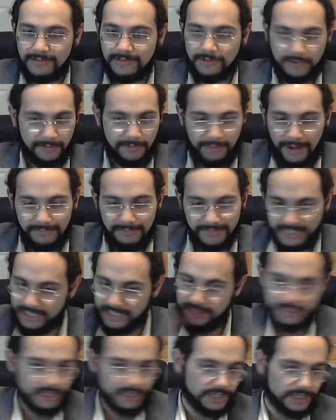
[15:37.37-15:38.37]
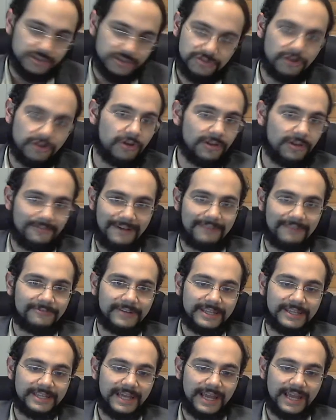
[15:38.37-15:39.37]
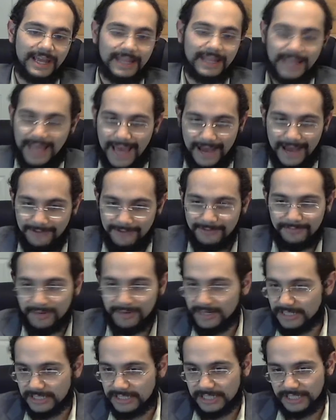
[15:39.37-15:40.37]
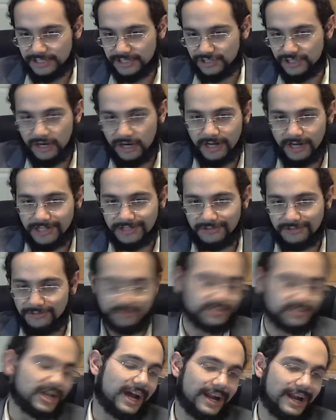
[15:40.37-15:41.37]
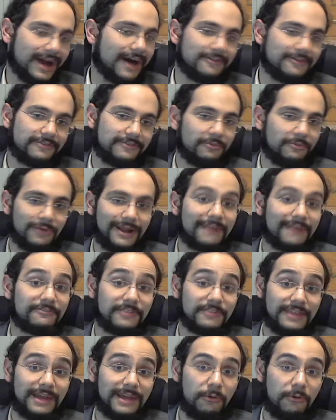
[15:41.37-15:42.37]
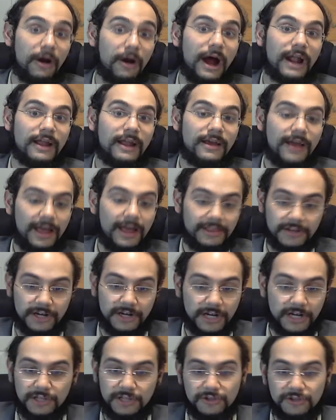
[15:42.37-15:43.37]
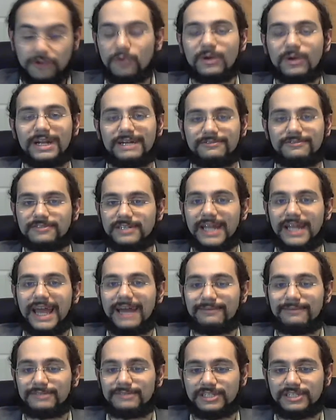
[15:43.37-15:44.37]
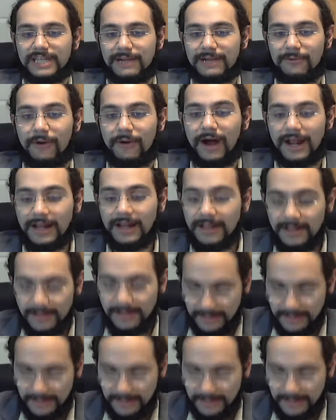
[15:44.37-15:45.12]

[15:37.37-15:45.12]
the Republicans are in control of everything, and they have a person in charge who will sign off on whatever they want, and they're going to do whatever damage they want.